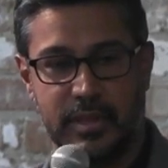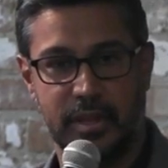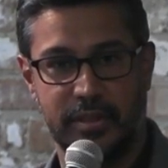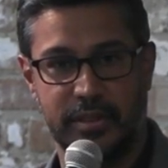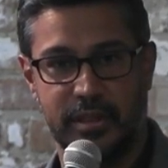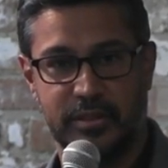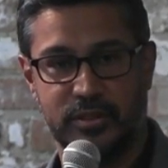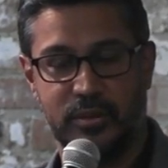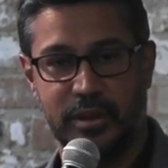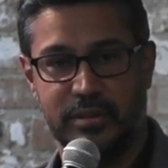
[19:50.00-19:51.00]
I think that's
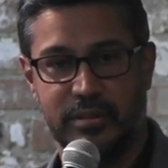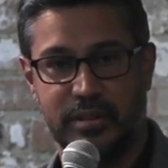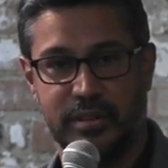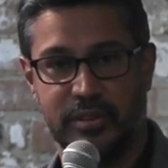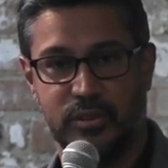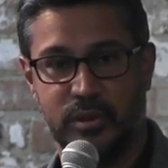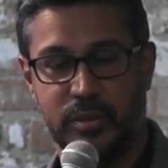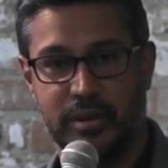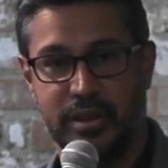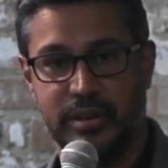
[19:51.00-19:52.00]
great. I think that's a great
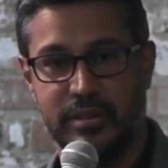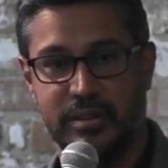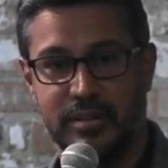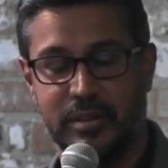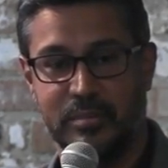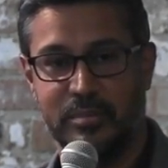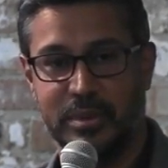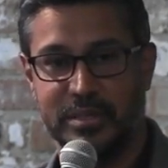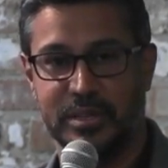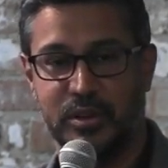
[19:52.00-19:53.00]
way to end it um,
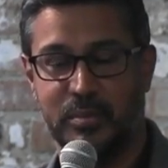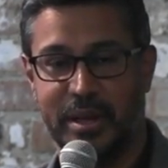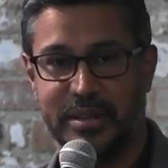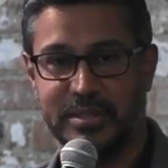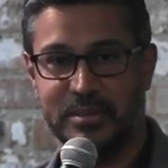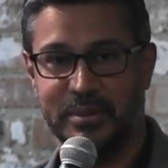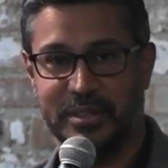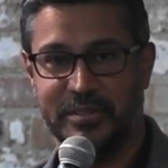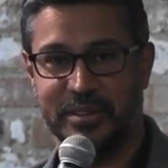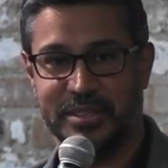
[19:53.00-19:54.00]
because I know Max has been
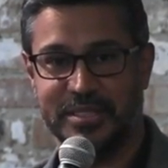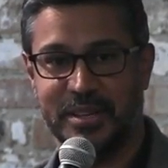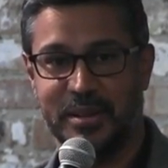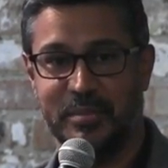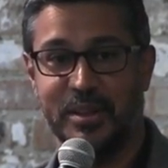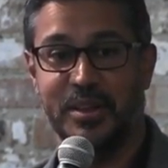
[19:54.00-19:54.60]
giving us time.